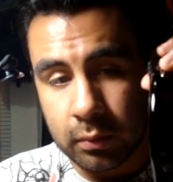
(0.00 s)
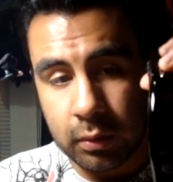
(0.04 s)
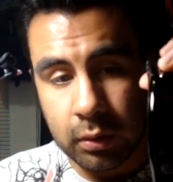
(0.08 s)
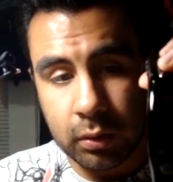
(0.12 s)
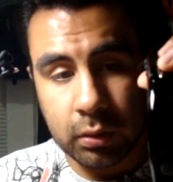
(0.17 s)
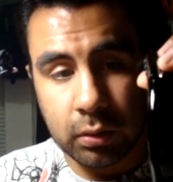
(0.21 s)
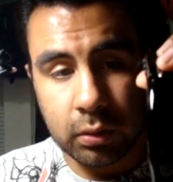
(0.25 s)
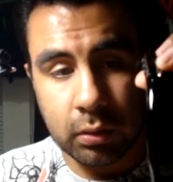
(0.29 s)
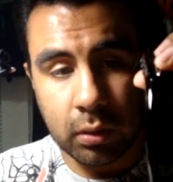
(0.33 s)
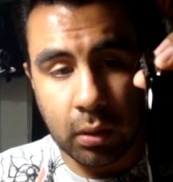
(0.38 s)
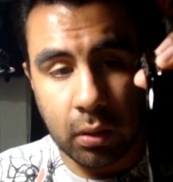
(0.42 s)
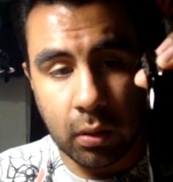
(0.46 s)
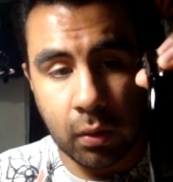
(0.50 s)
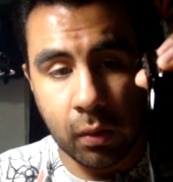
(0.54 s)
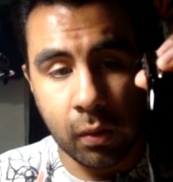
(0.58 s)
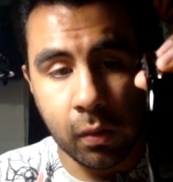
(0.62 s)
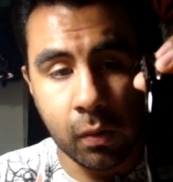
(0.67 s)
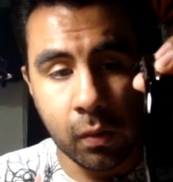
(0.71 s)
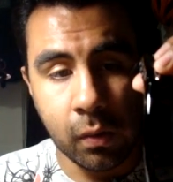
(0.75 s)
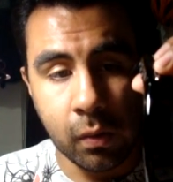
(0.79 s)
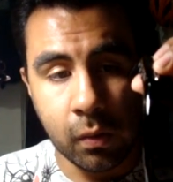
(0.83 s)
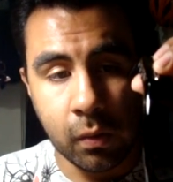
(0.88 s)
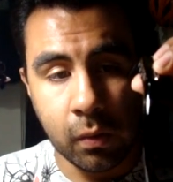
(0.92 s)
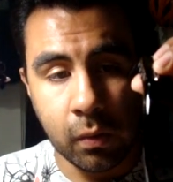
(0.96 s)

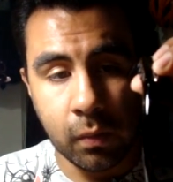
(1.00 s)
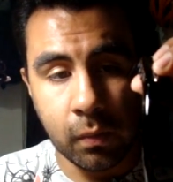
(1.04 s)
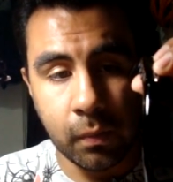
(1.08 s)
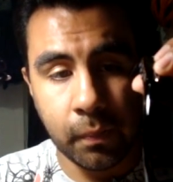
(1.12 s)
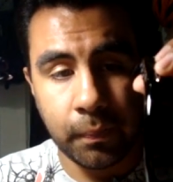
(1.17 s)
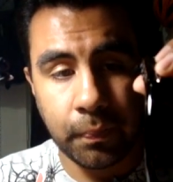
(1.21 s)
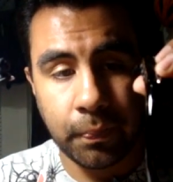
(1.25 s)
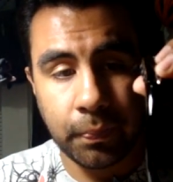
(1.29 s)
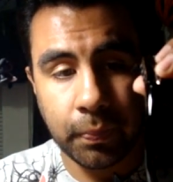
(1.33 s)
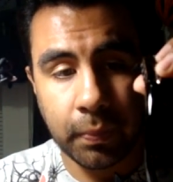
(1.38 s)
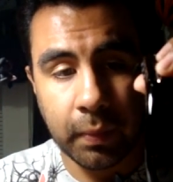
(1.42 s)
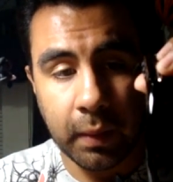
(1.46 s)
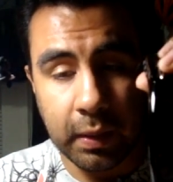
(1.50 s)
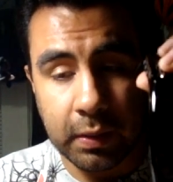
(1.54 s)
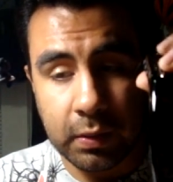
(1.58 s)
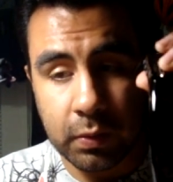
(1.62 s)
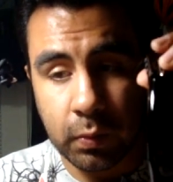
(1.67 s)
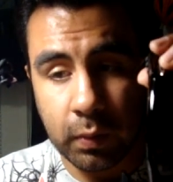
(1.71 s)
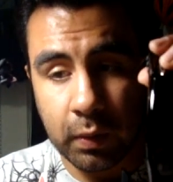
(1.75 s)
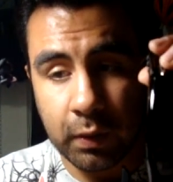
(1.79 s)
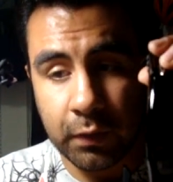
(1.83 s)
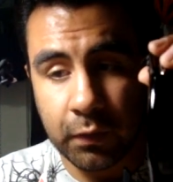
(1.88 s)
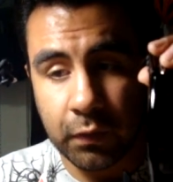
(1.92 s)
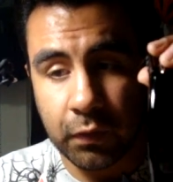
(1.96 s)
So
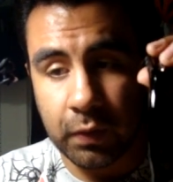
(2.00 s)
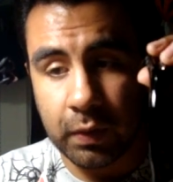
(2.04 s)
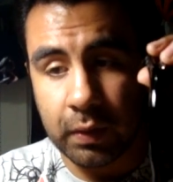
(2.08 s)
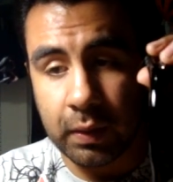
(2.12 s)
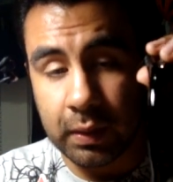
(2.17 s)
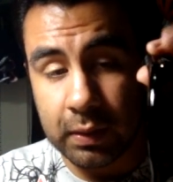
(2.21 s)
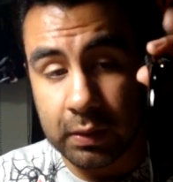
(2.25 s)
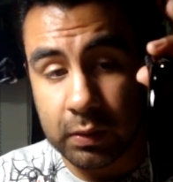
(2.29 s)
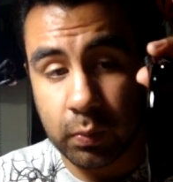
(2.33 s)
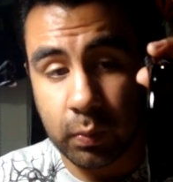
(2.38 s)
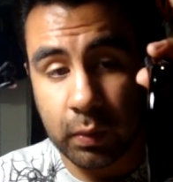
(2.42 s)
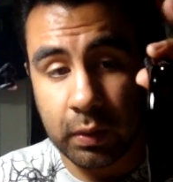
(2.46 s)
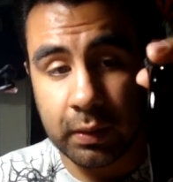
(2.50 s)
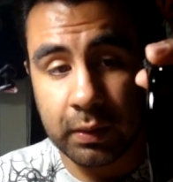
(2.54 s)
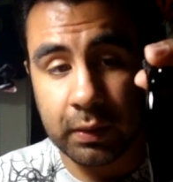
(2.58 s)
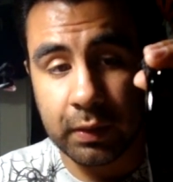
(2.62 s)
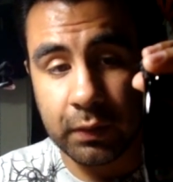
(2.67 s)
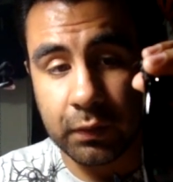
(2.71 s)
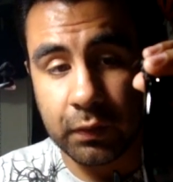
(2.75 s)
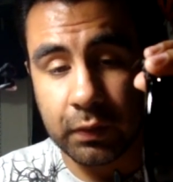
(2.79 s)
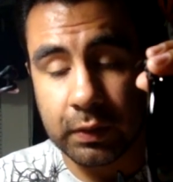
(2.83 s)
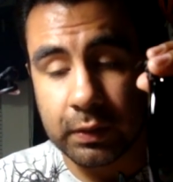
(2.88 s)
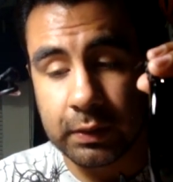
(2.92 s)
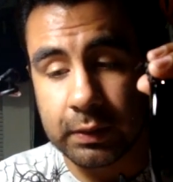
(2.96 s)
that's one
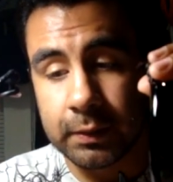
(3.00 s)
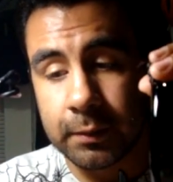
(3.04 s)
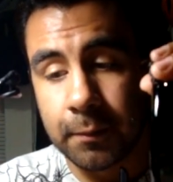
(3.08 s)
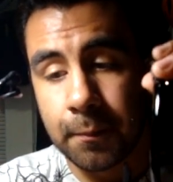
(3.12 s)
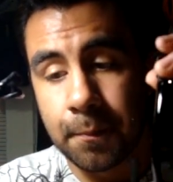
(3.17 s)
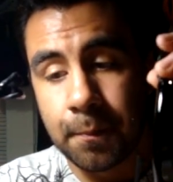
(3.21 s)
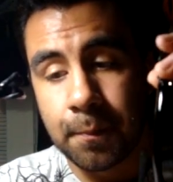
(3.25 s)
difference.